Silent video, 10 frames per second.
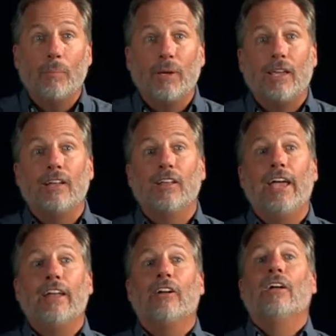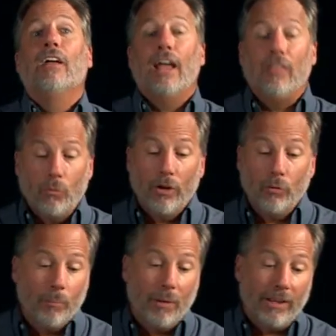them a king later, and they wanted a
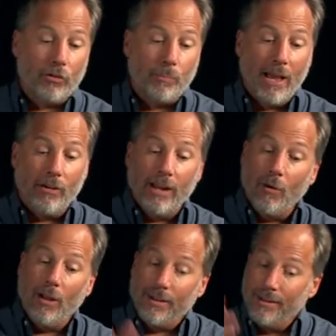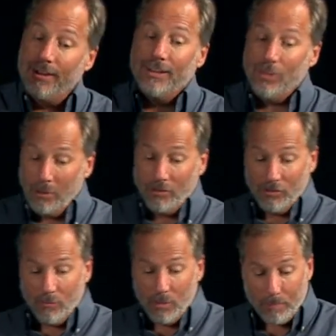rebellious manner. Now, let me
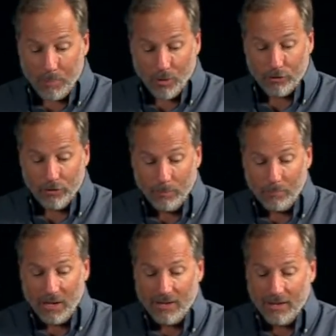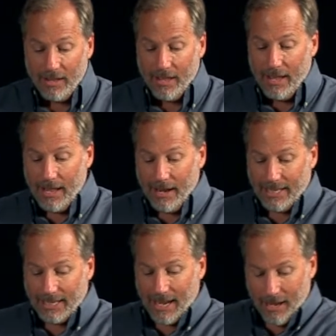just give you my personal opinion, and I
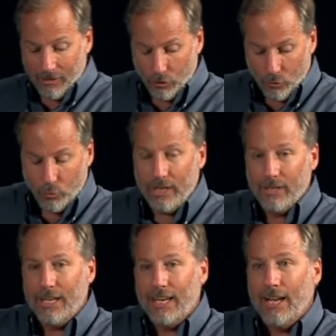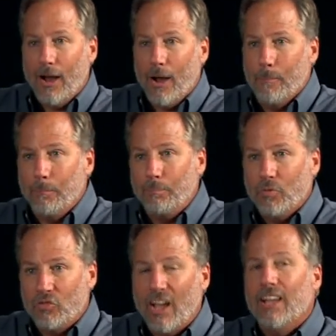can't really
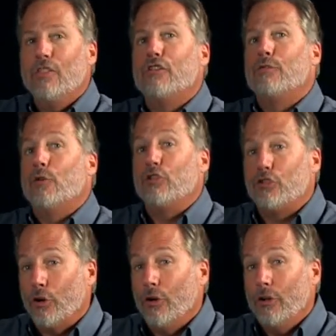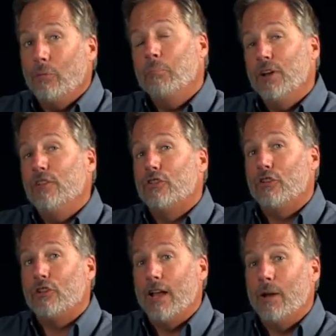tell you this for certain, but it's
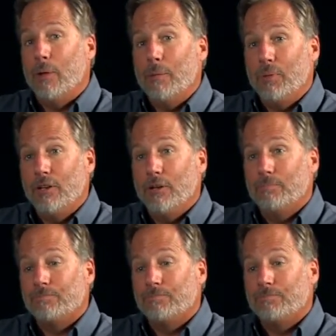just kind of my opinion.